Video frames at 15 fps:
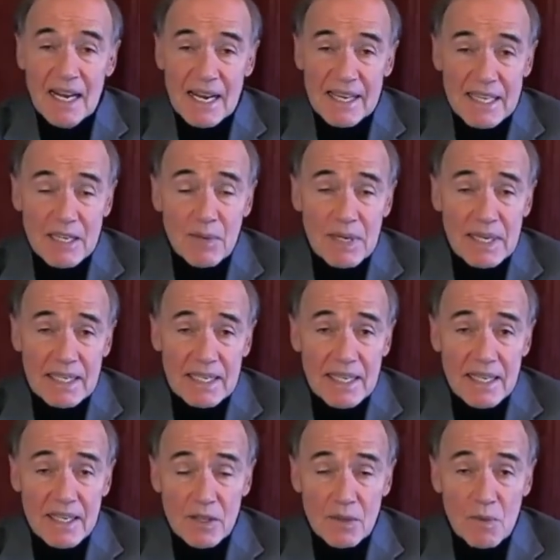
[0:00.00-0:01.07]
I think we get
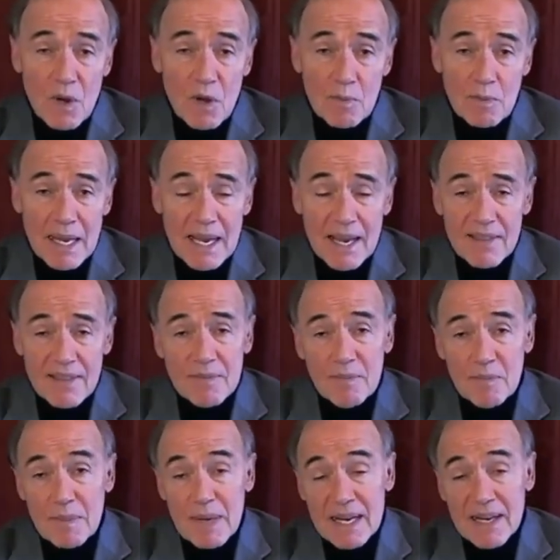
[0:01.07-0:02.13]
led on the wrong path
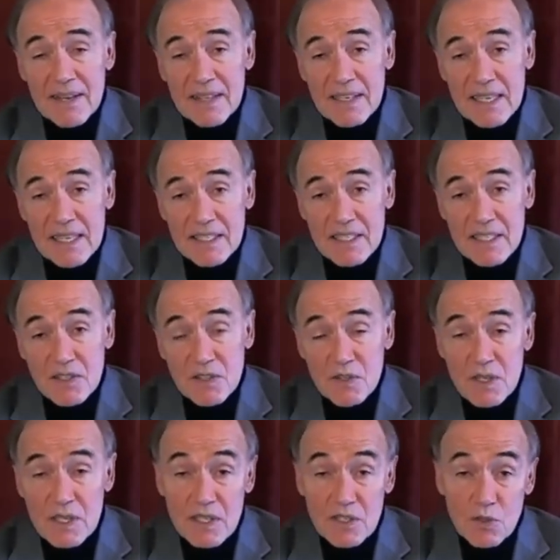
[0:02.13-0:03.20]
back in the nineteen
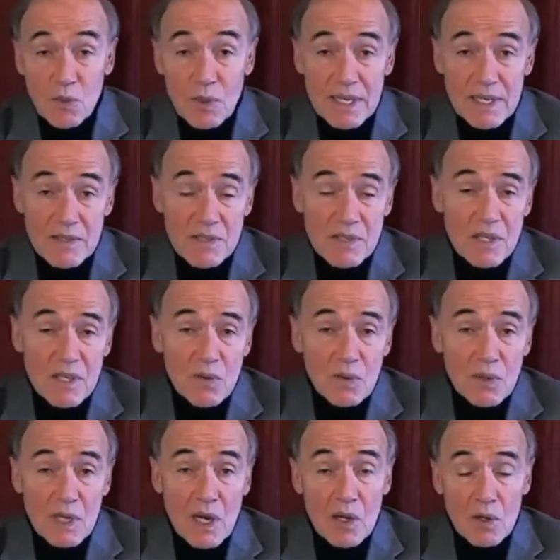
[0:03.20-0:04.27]
twenties
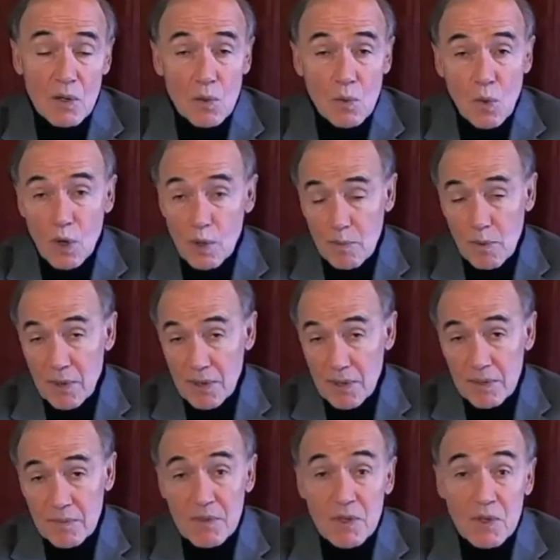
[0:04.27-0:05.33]
when Otto
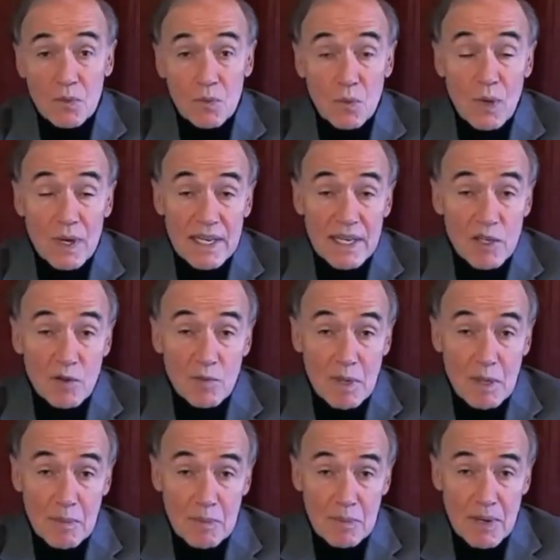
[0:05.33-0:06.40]
Warburg won a
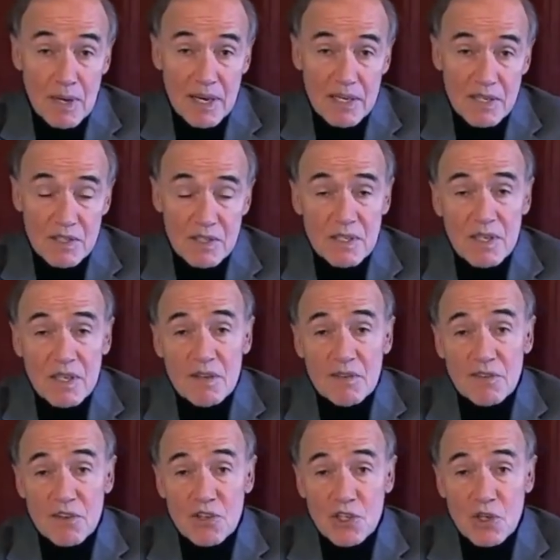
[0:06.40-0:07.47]
Nobel Prize
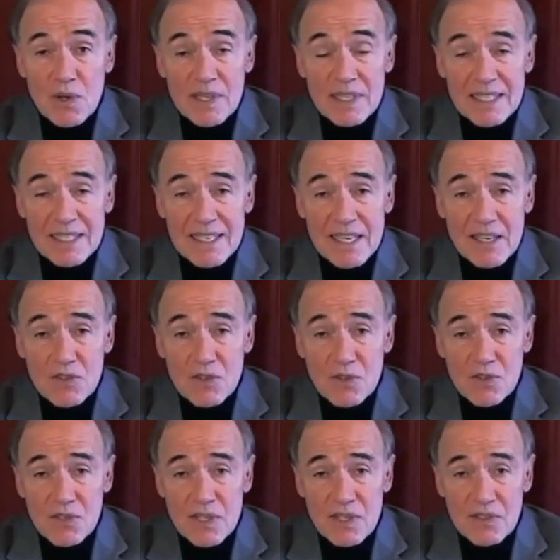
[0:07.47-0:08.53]
for showing that cancer
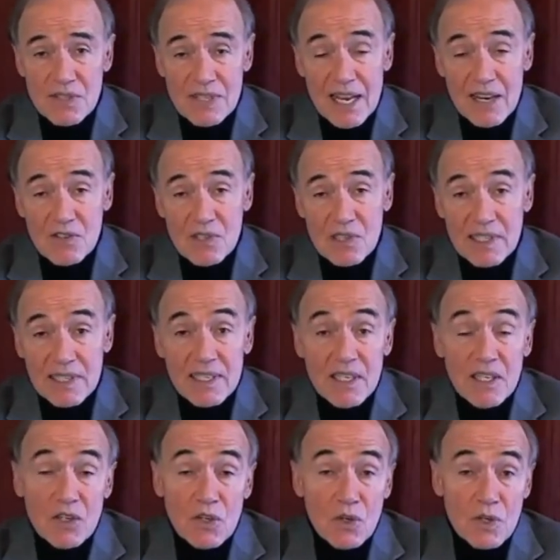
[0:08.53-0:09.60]
cells actually
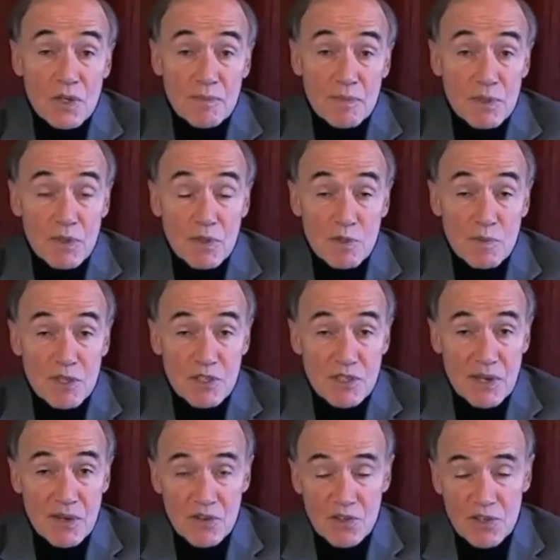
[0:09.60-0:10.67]
couldn't produce much
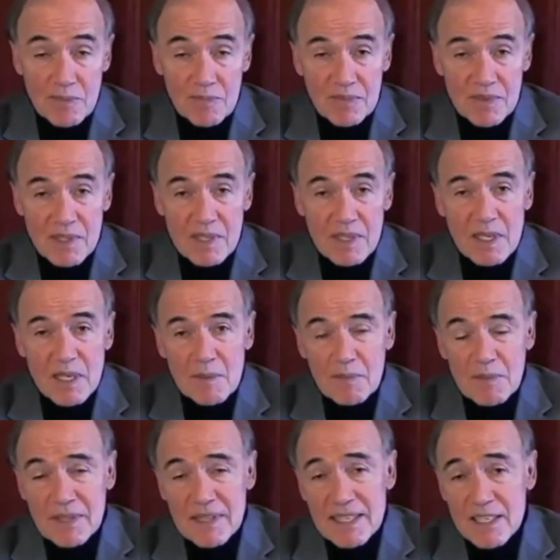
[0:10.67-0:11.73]
energy.
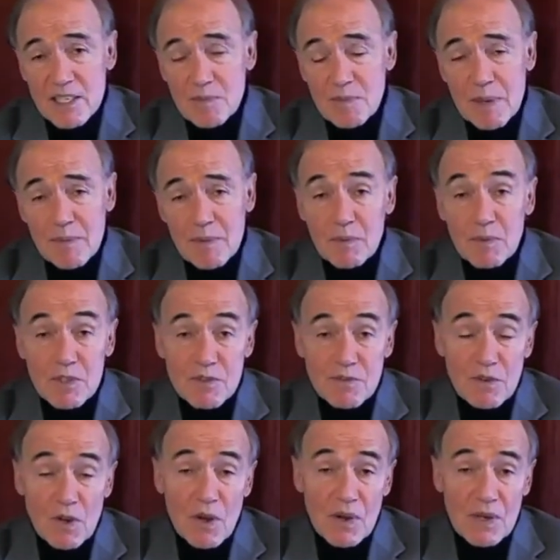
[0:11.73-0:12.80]
But the experiment was
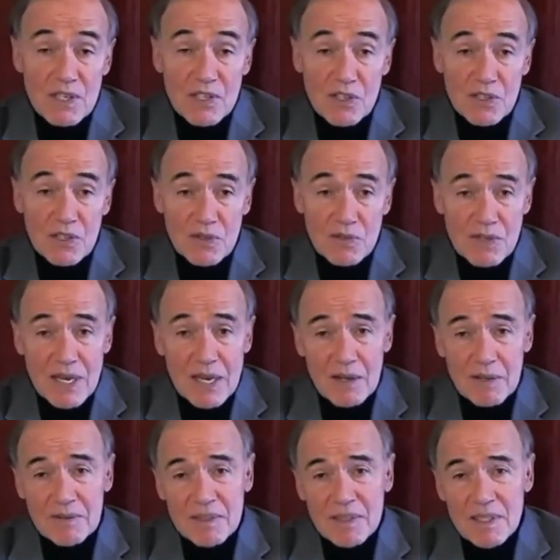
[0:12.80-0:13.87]
flawed, as it turns out.